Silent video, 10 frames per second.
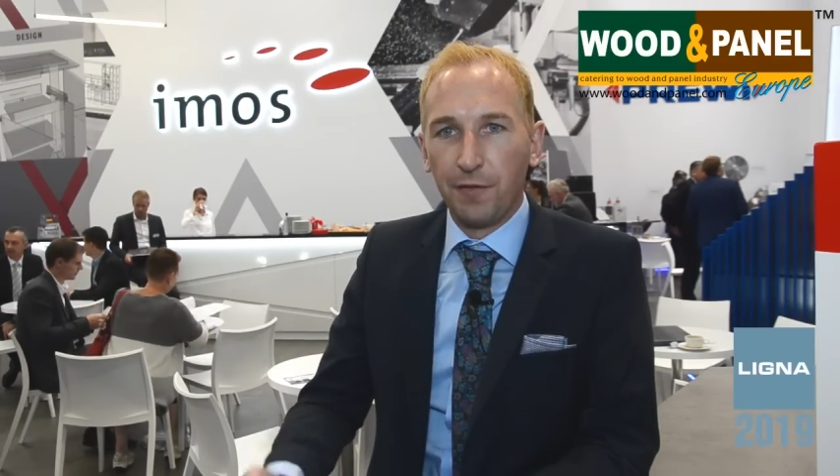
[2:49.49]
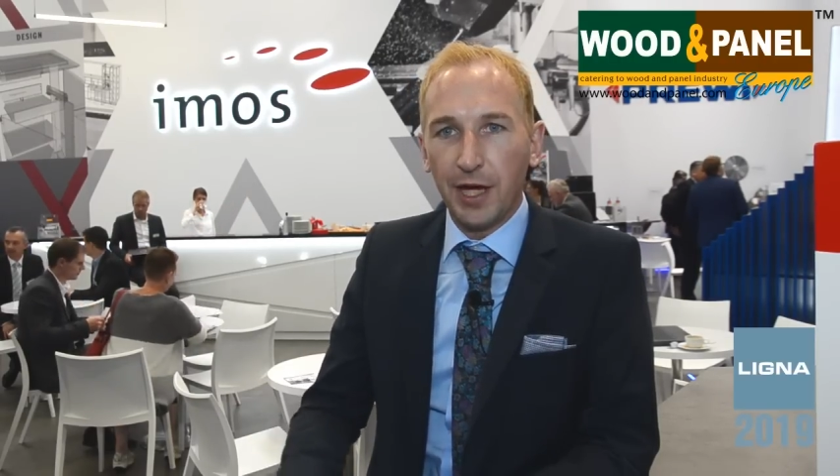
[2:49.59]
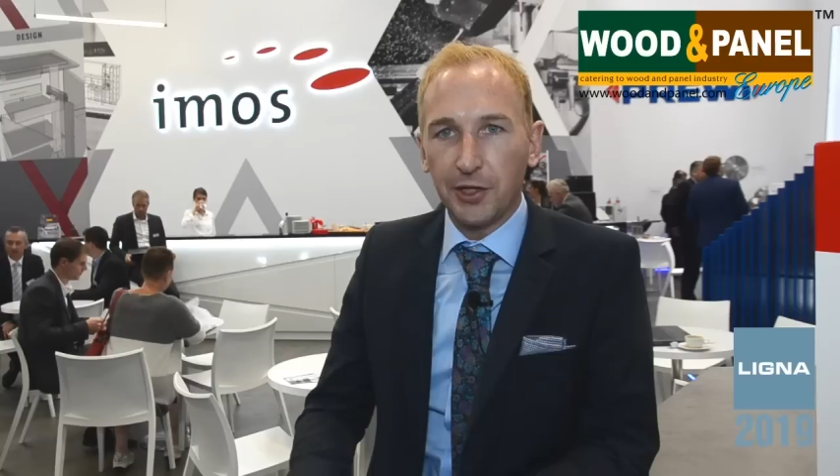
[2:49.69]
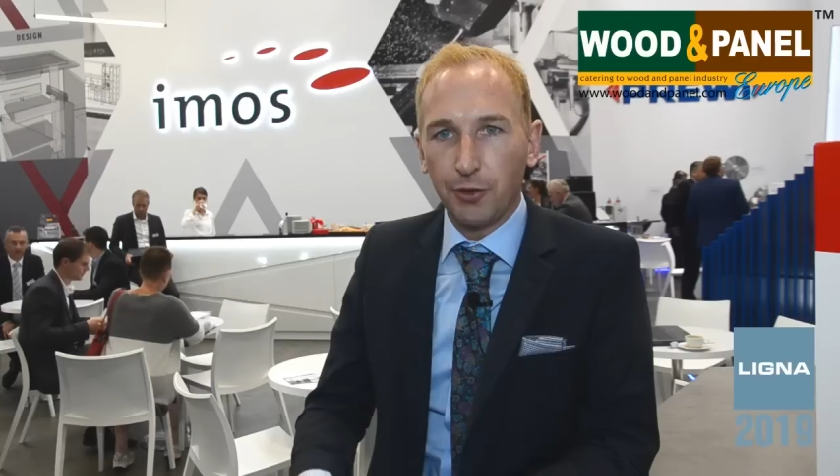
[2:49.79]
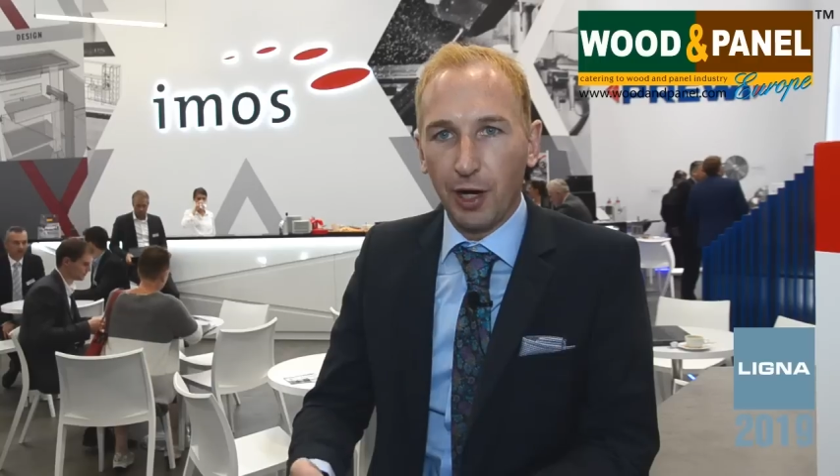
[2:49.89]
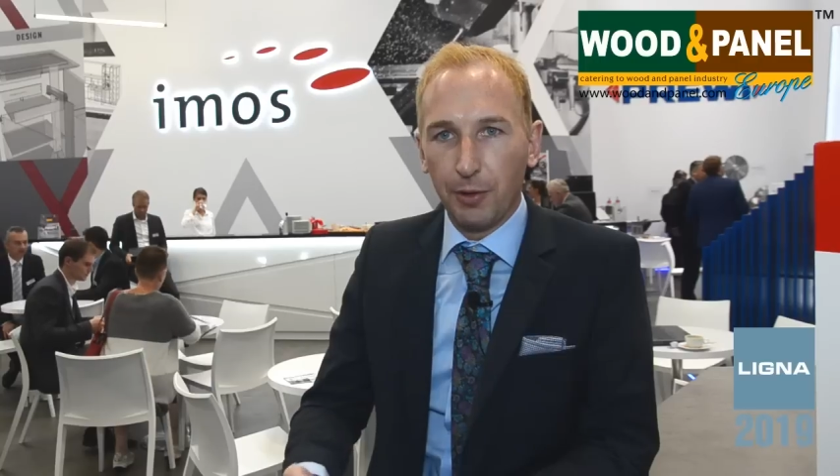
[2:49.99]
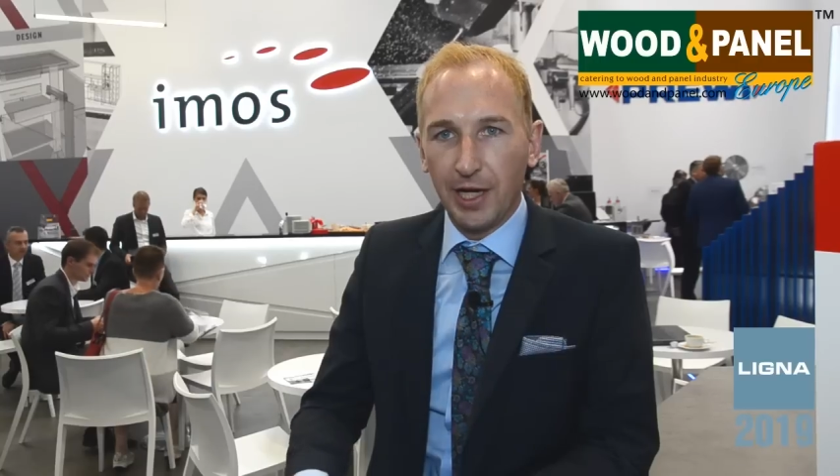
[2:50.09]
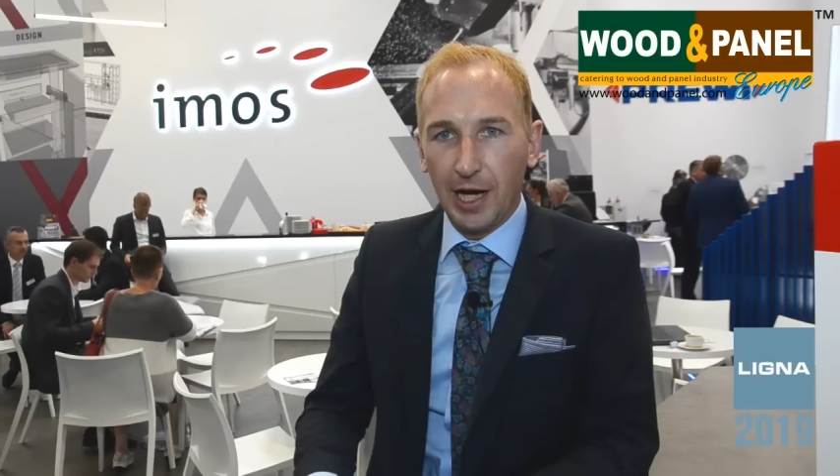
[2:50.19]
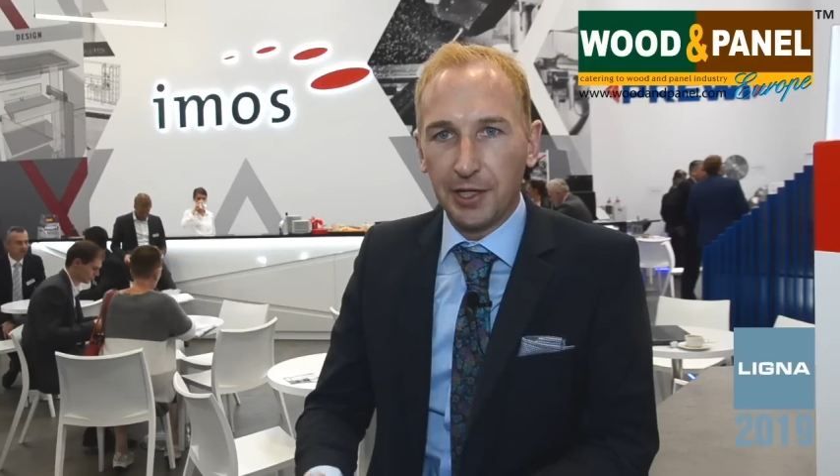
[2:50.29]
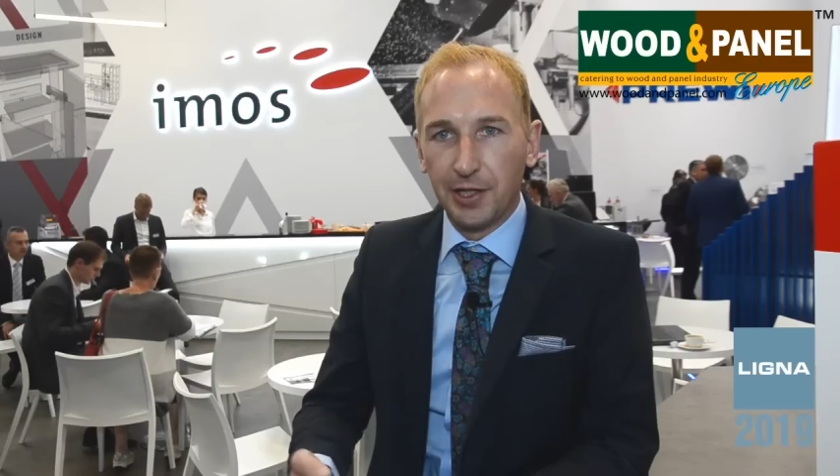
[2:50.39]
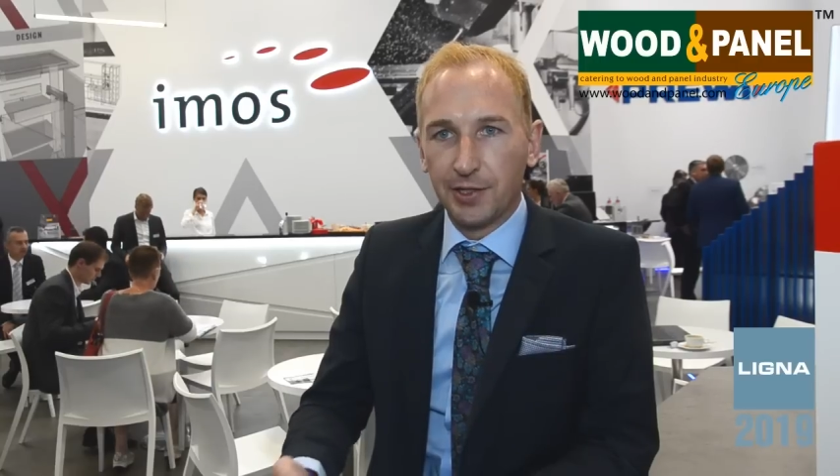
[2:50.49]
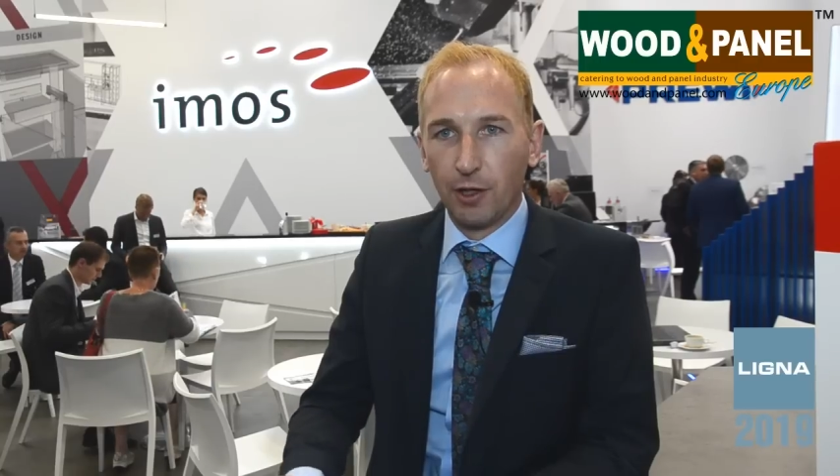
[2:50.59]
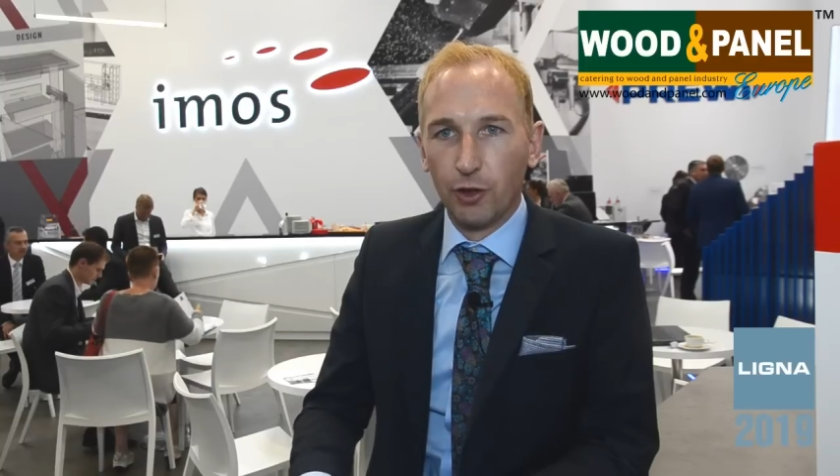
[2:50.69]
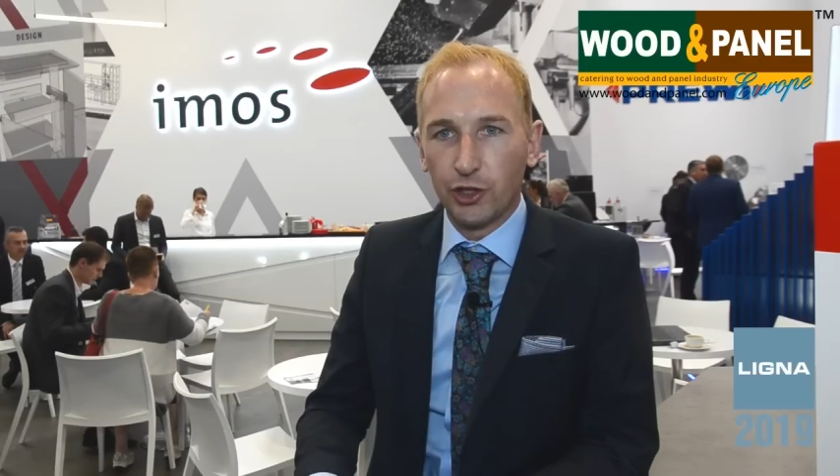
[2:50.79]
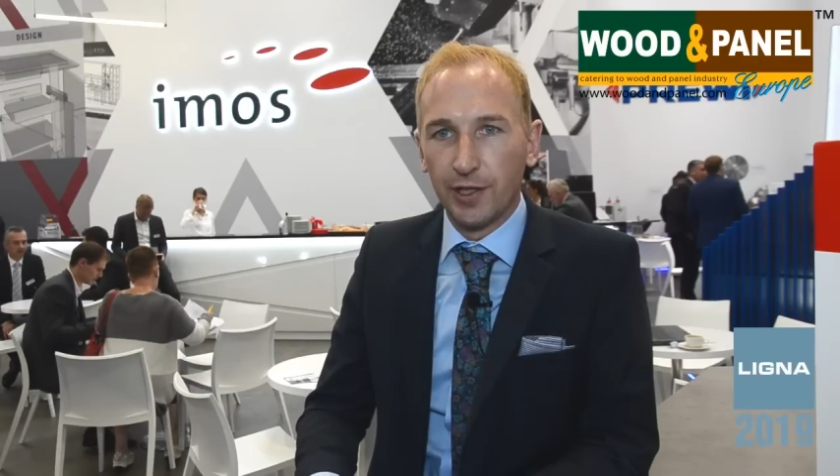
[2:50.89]
virtual reality
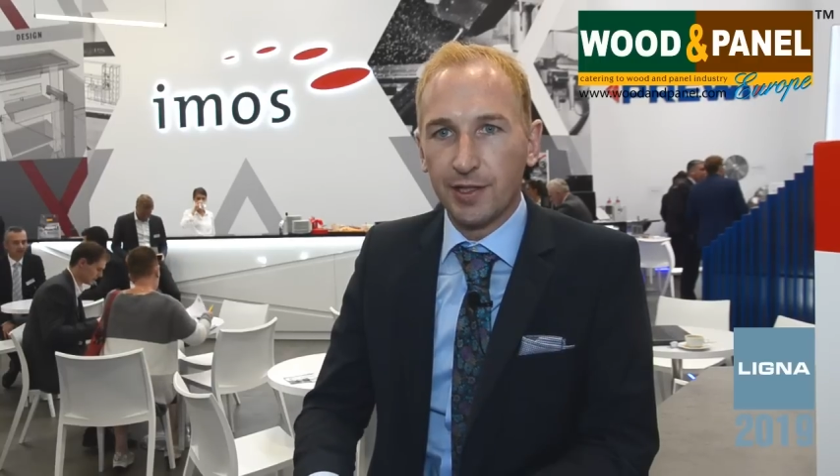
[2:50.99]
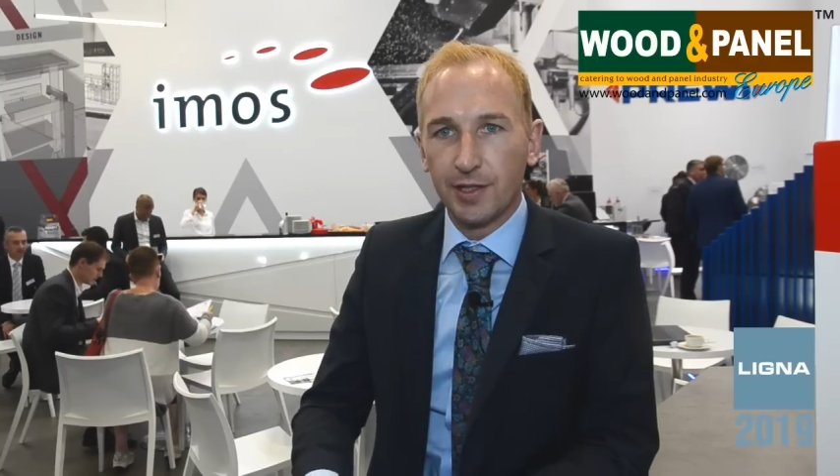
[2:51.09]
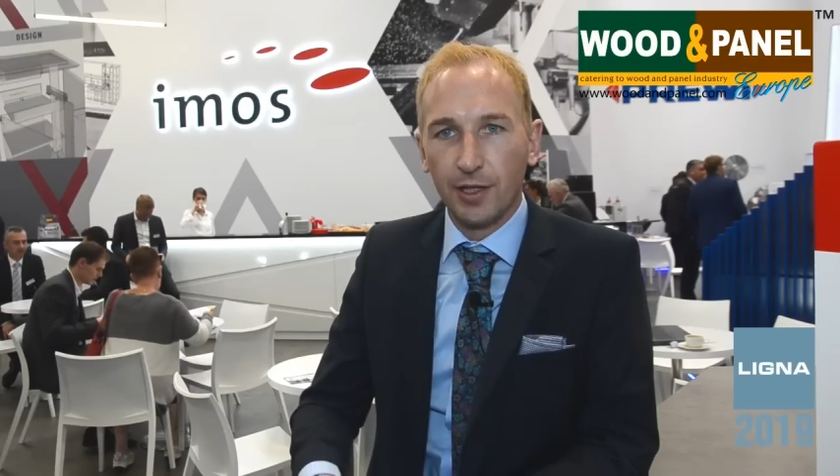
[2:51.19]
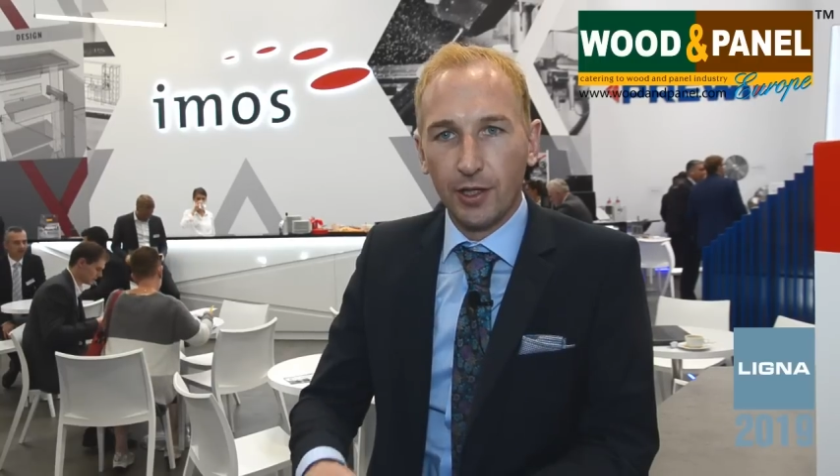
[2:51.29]
solutions.